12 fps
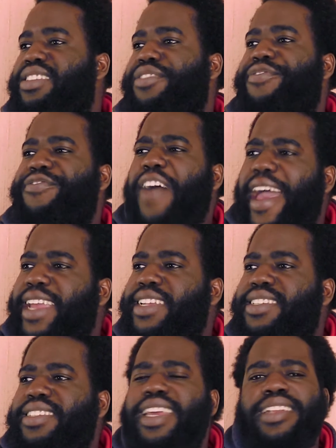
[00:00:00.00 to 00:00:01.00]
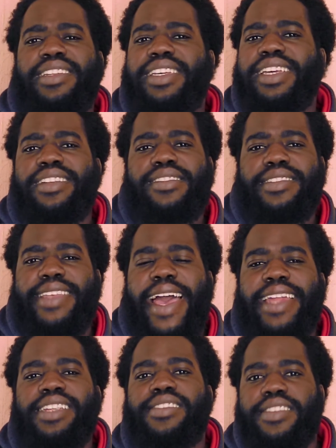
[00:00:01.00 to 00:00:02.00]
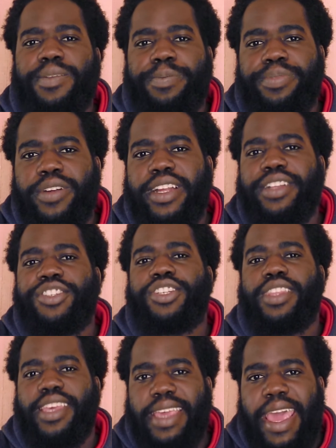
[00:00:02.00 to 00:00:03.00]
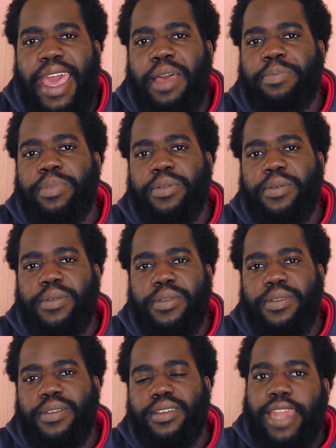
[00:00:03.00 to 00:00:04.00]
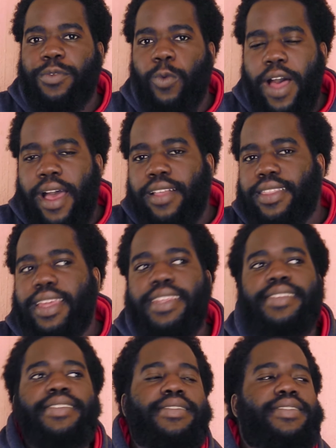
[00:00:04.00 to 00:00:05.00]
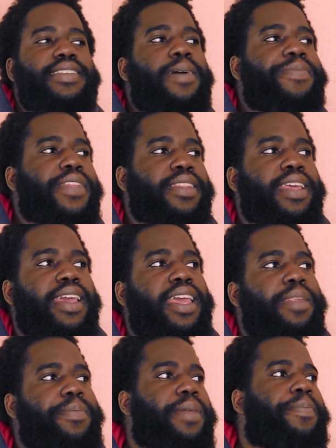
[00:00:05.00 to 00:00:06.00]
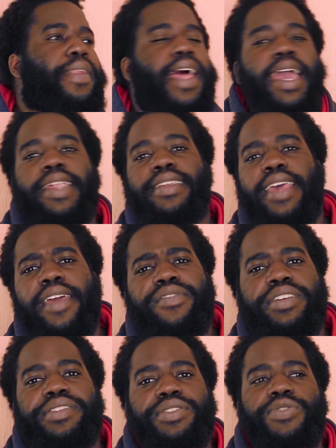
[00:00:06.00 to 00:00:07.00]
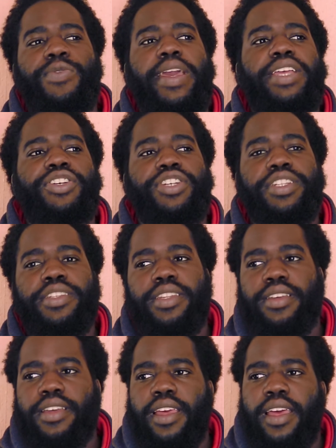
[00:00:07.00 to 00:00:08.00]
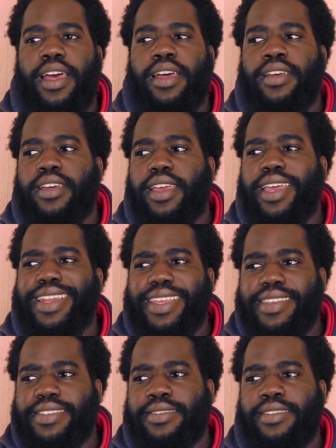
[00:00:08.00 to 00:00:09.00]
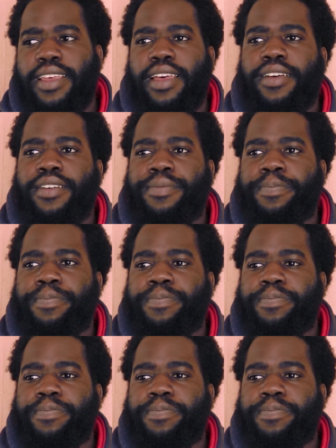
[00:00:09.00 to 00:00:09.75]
fight, yet he decided to bridge the gap. And while that isn't something that can be applied to every situation, it is a